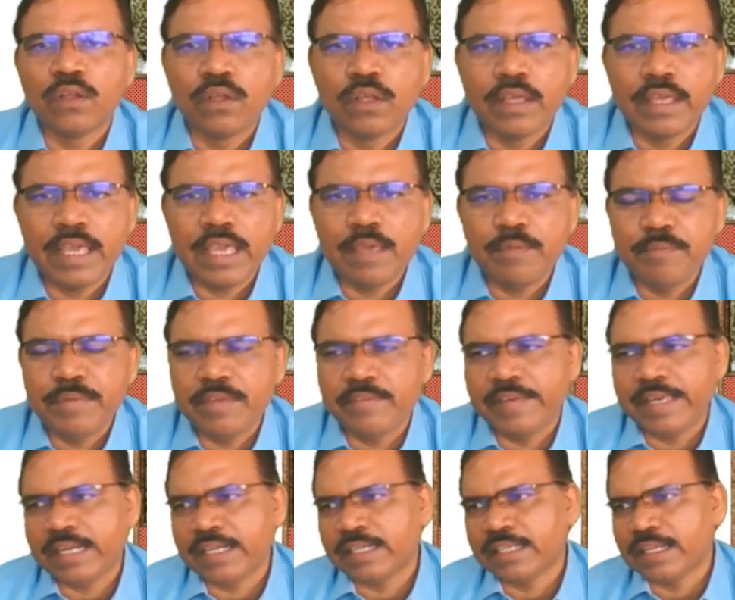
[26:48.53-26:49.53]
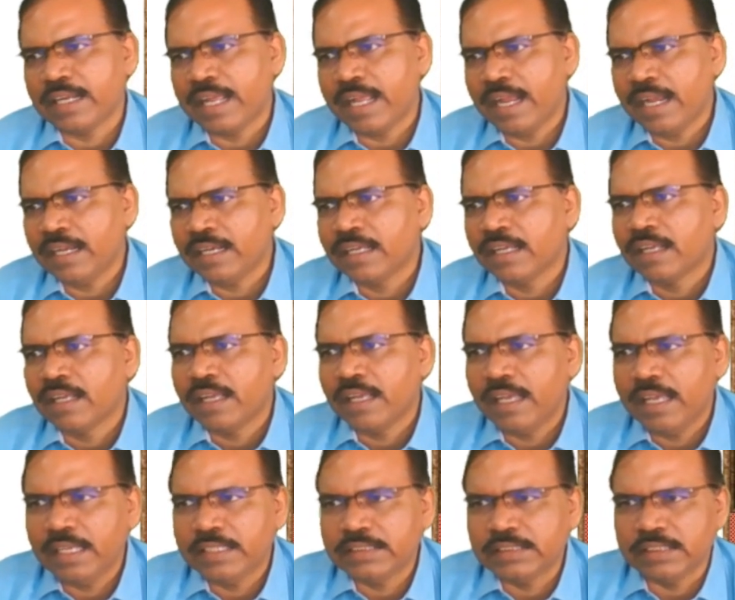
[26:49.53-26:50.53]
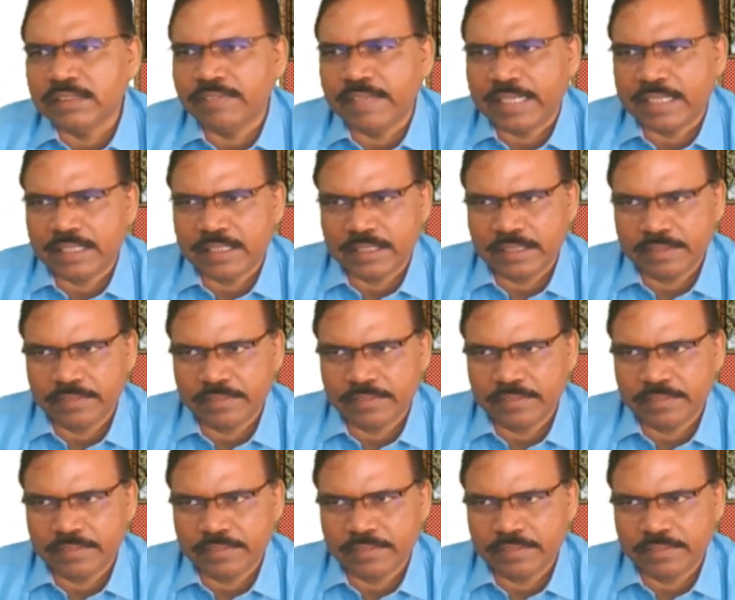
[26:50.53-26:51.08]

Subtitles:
AB vector and AC vector.